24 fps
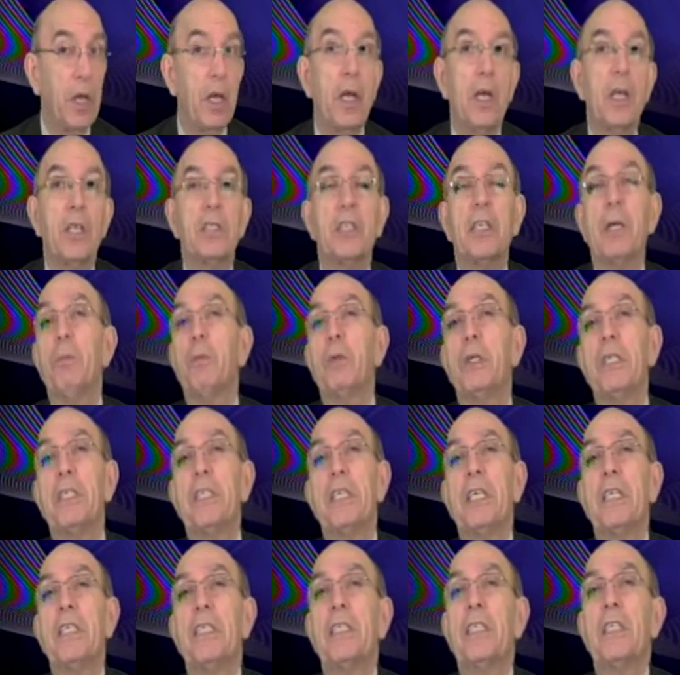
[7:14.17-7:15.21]
Somebody
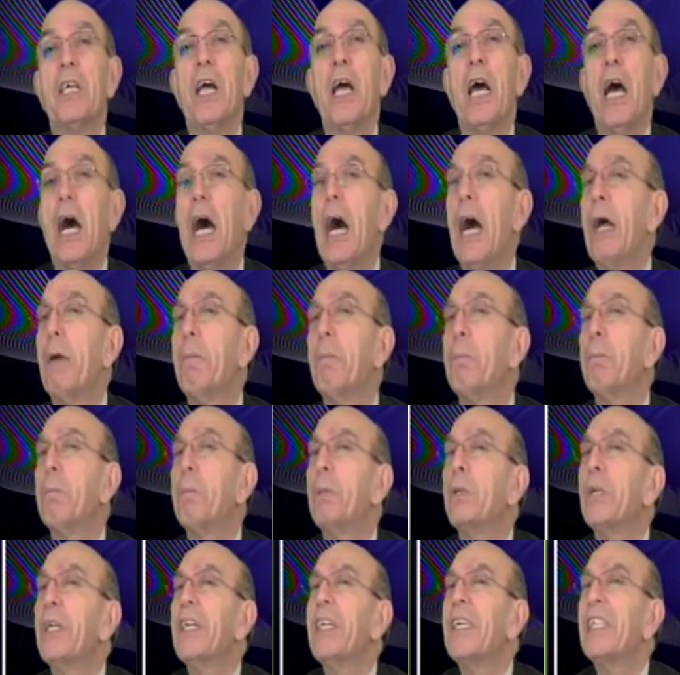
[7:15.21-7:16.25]
says, I'm
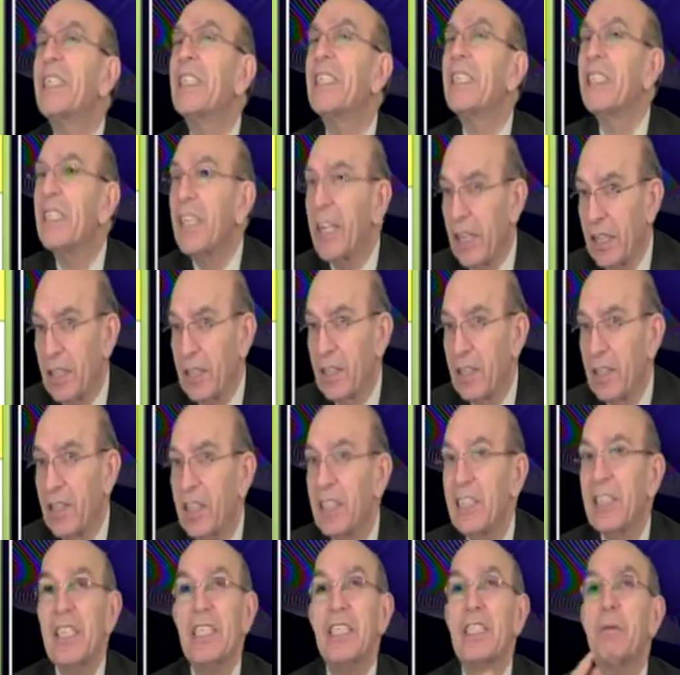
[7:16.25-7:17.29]
pretty sick. It
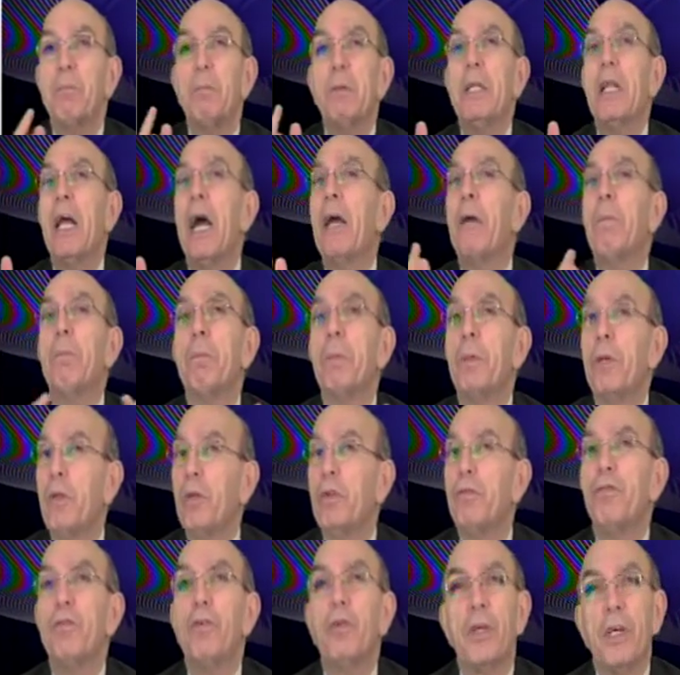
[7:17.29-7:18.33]
doesn't mean I'm
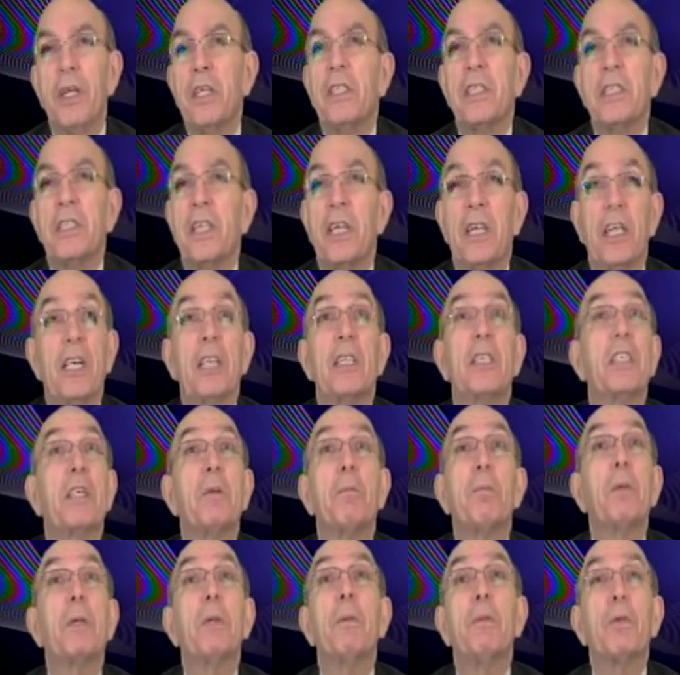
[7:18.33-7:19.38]
beautiful and sick. It
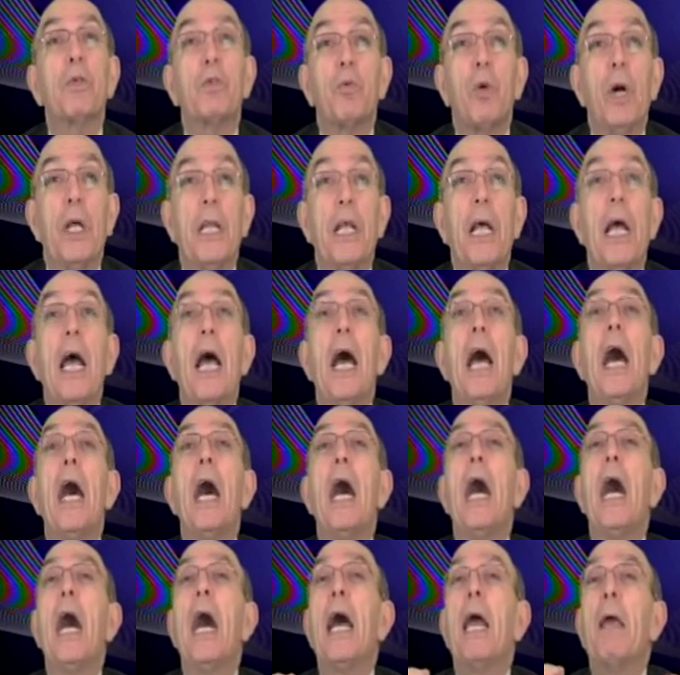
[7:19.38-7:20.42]
simply means what?
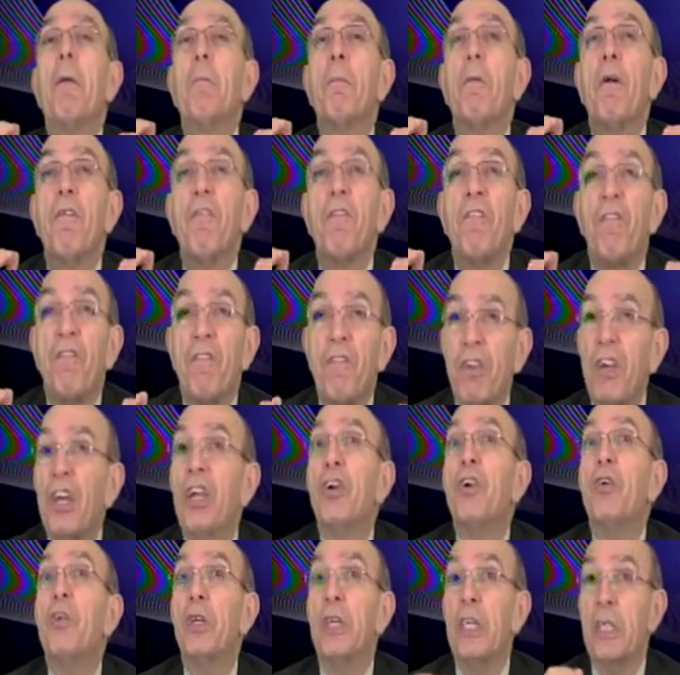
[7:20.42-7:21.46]
I'm
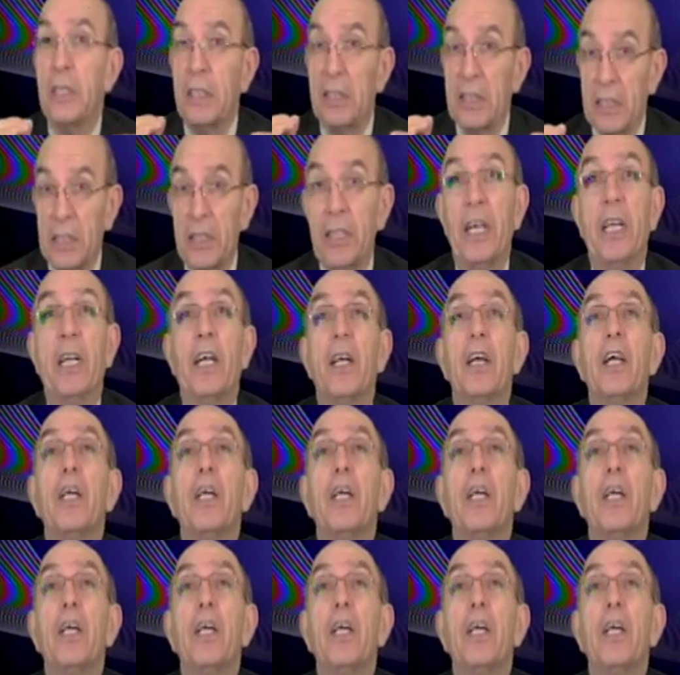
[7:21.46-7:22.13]
very sick.